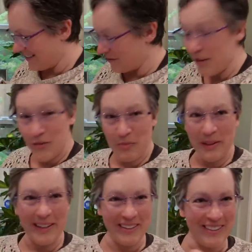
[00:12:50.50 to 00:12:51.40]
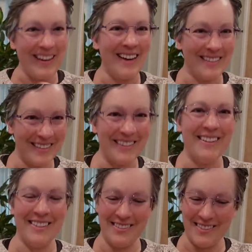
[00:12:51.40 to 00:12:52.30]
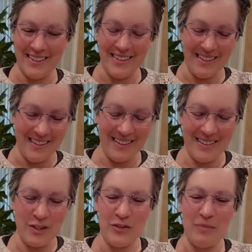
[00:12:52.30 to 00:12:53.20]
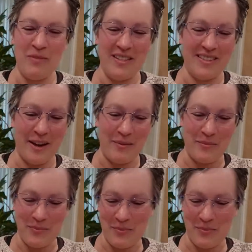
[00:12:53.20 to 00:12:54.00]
Feels pretty good, actually, to rip this up.